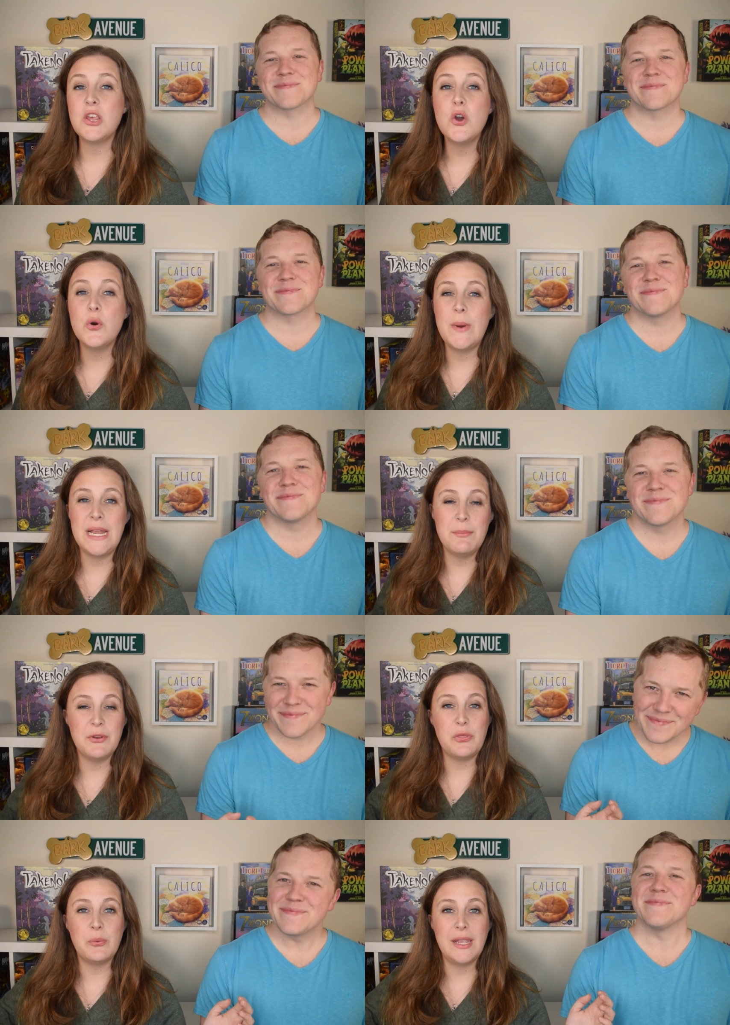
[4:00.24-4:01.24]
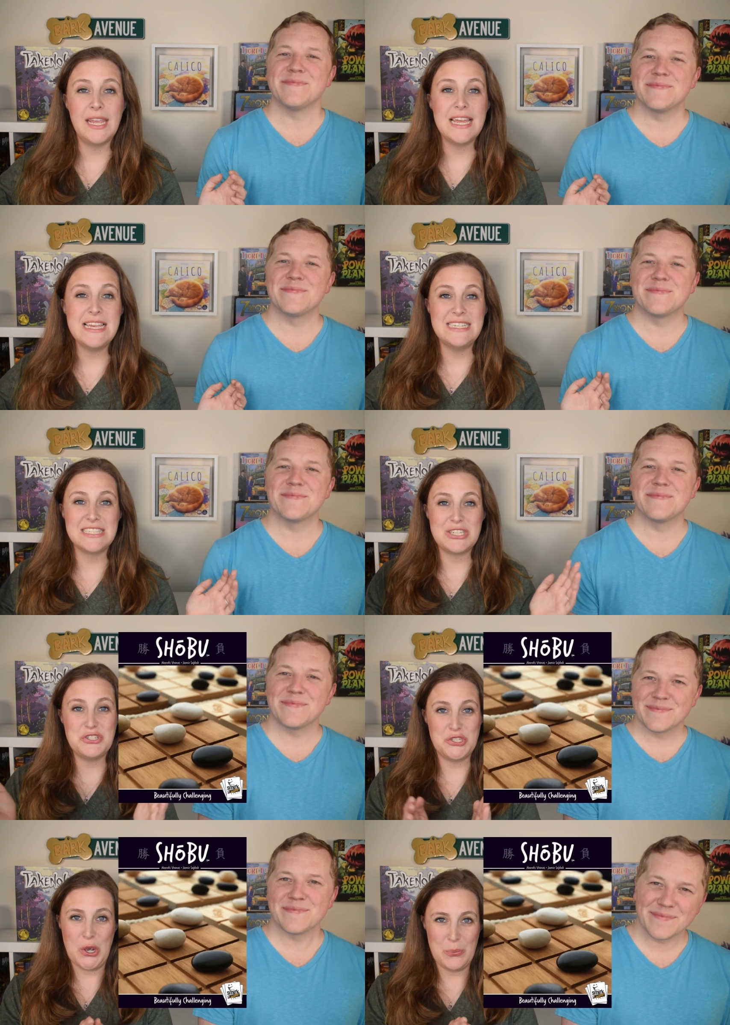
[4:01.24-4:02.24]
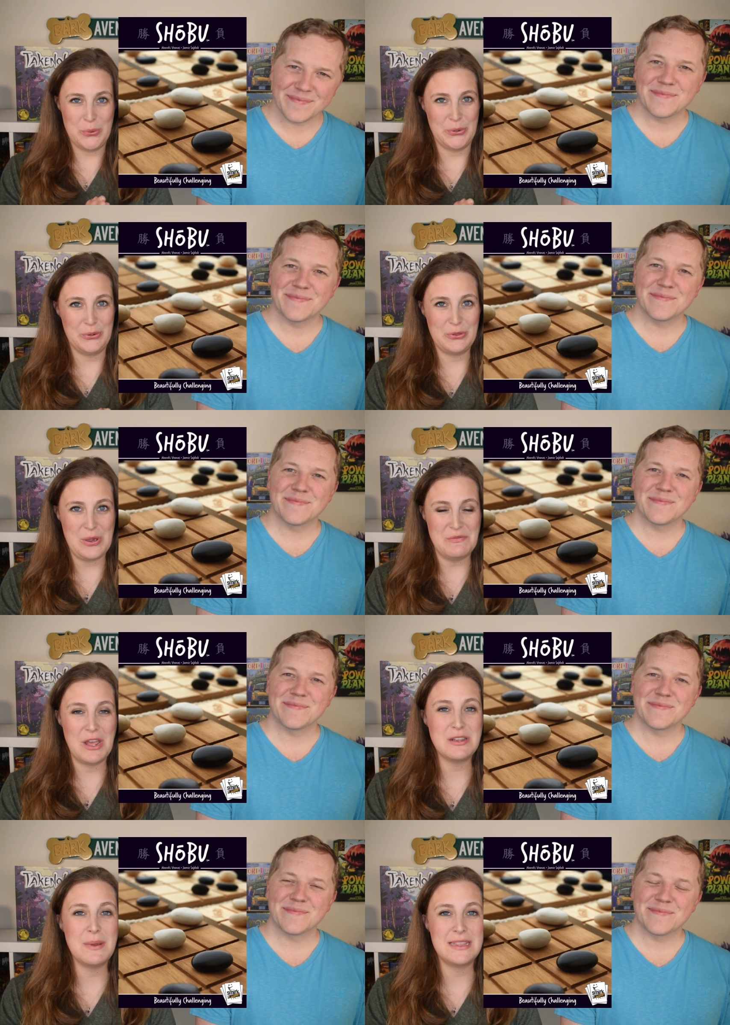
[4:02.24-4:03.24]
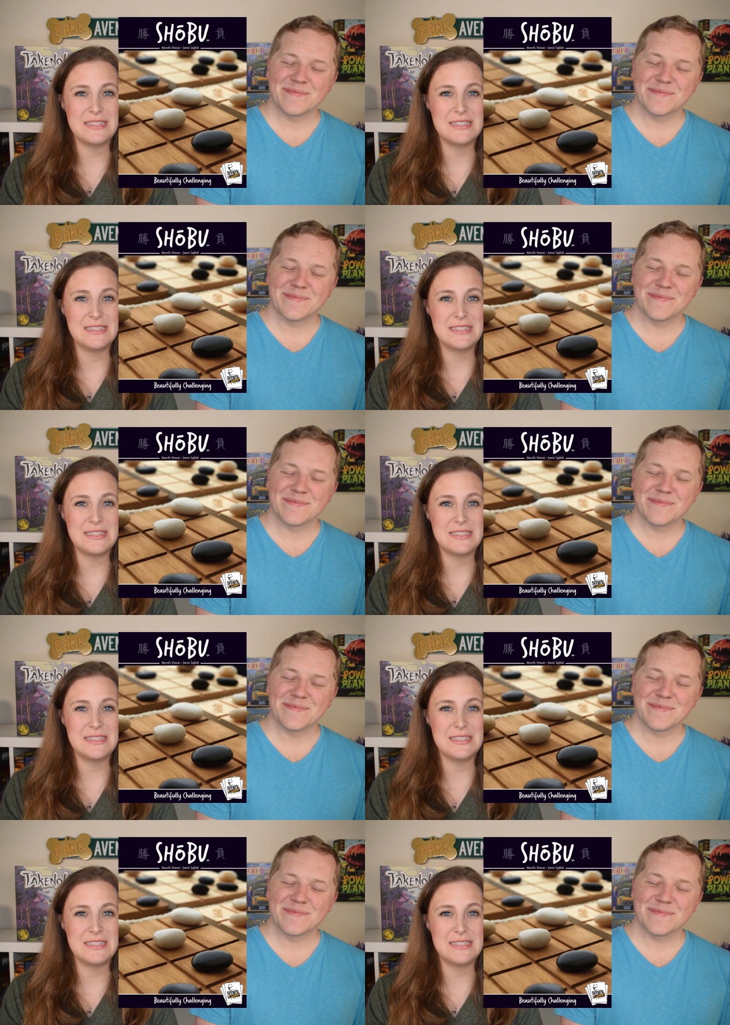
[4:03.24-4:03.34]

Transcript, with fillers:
Speaker 1: So my number three is Shobu. So I've talked about